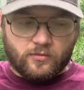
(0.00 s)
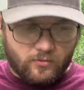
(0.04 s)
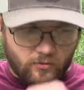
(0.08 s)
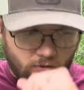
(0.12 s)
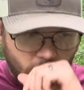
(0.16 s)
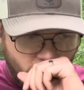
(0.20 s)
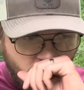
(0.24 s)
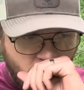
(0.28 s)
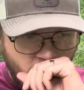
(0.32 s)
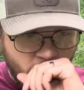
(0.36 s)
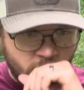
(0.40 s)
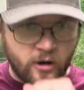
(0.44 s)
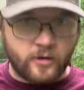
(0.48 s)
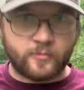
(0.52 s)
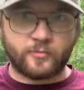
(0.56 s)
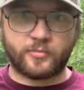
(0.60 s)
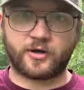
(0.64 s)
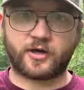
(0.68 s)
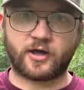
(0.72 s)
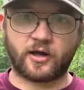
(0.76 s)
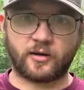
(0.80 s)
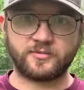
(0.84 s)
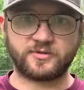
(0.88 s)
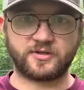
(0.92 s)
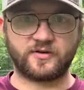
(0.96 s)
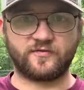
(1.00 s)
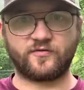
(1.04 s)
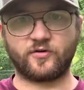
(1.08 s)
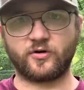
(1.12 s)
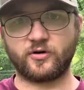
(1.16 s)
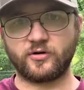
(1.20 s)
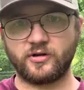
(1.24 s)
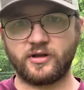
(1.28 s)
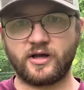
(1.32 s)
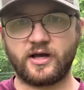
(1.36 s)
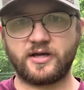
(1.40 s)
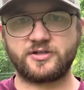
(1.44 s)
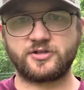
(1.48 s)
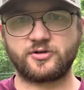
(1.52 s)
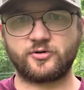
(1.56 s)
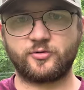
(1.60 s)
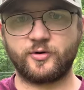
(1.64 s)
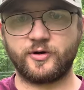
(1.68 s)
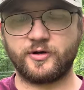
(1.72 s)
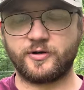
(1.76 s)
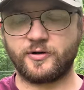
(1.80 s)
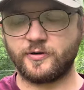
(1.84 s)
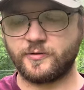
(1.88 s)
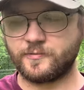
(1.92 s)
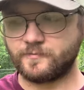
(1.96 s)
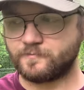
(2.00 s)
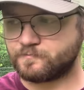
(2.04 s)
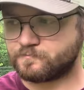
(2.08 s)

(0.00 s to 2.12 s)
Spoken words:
it becomes a fertilizer quicker.